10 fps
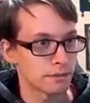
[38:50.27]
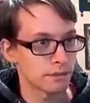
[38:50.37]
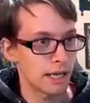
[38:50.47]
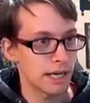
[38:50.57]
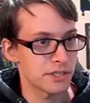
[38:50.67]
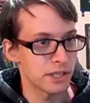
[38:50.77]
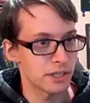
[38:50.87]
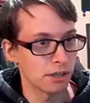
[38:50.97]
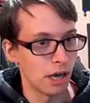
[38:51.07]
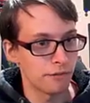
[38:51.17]
Gosh, they
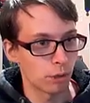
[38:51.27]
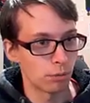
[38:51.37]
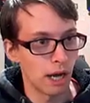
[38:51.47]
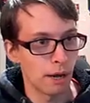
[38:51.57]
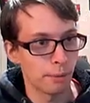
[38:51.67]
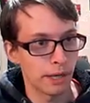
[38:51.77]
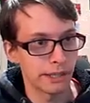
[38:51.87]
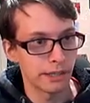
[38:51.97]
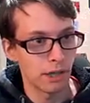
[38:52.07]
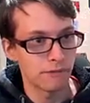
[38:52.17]
just love to rub, and
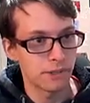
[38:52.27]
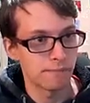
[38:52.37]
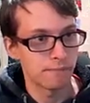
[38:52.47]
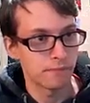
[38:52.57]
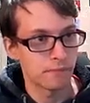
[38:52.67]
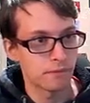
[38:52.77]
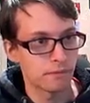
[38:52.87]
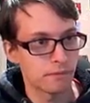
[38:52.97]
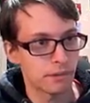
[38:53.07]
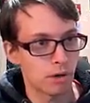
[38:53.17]
they love to
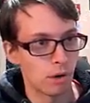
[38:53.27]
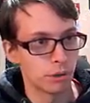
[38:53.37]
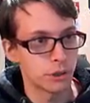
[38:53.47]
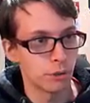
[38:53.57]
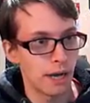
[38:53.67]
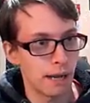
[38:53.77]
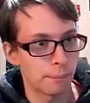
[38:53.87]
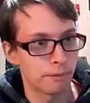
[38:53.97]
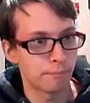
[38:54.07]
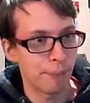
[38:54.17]
hold you up
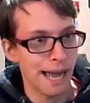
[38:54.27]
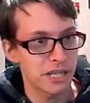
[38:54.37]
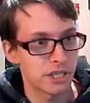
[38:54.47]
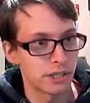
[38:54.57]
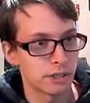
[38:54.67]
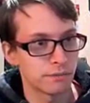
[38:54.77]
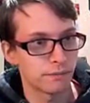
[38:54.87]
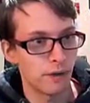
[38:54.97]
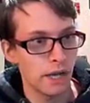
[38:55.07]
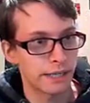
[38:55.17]
and bash into you.
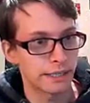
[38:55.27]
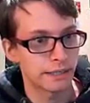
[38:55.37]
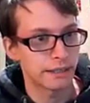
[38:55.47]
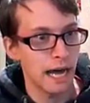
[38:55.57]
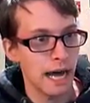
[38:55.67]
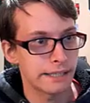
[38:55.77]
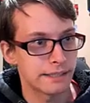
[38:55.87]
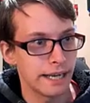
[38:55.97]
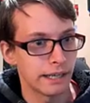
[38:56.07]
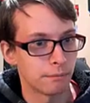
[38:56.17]
Fucking
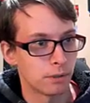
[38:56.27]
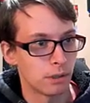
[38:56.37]
goddamn.